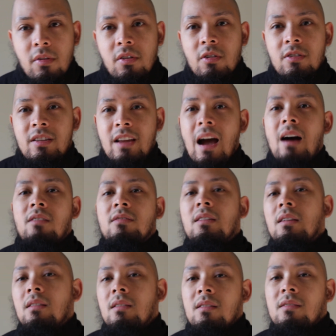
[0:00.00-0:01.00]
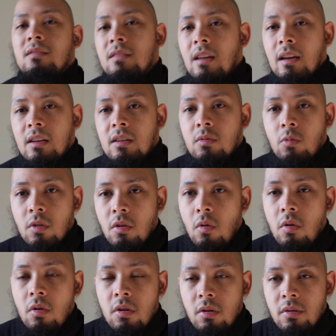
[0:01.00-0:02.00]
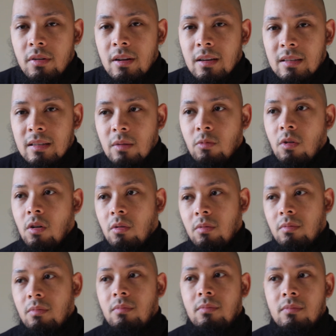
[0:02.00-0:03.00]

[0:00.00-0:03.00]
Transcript: you're dousing the sticks with oil. And I said, well,